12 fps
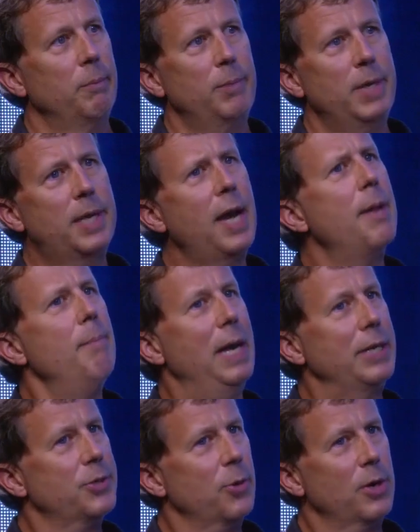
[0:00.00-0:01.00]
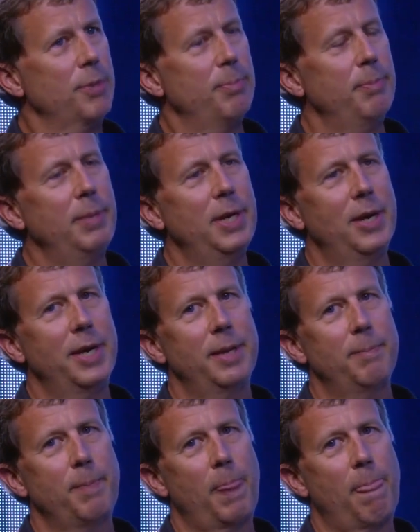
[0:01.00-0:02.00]
He kind of mentored me on
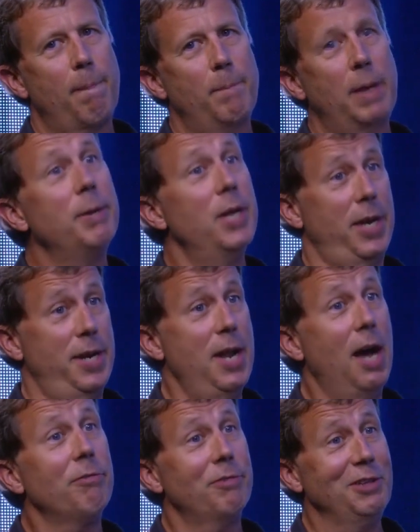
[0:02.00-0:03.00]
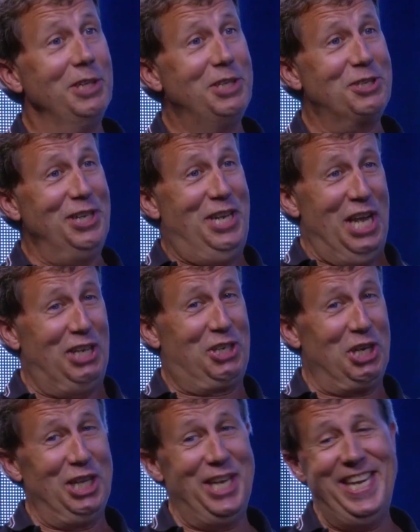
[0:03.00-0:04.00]
it, maybe not enough, at least
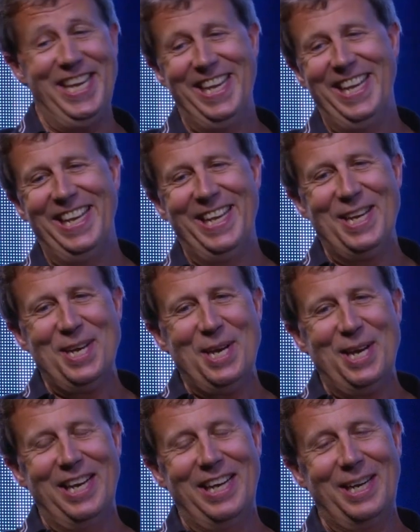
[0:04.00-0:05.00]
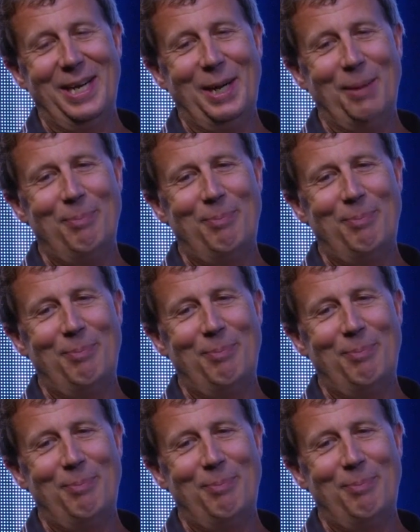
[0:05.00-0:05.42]
initially. But